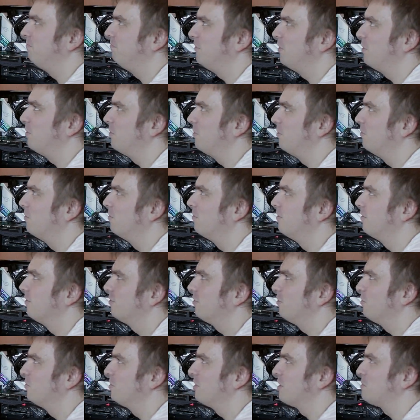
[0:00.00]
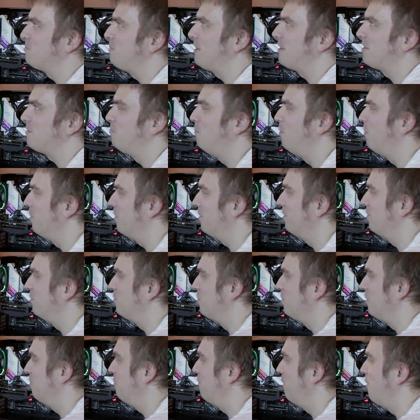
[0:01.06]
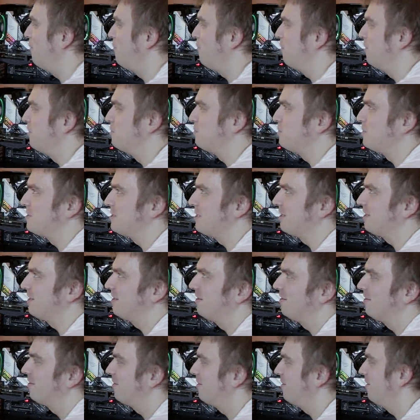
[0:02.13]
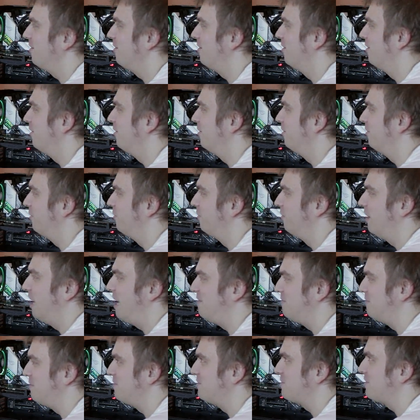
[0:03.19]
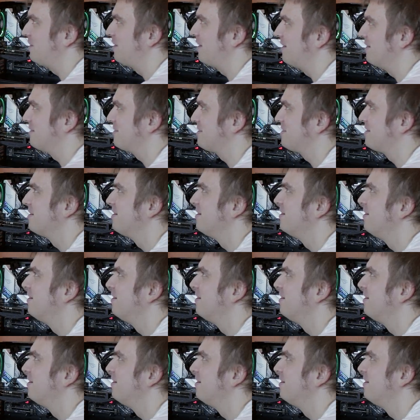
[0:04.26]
you know, don't expect more than 35 frames per second average, I guess.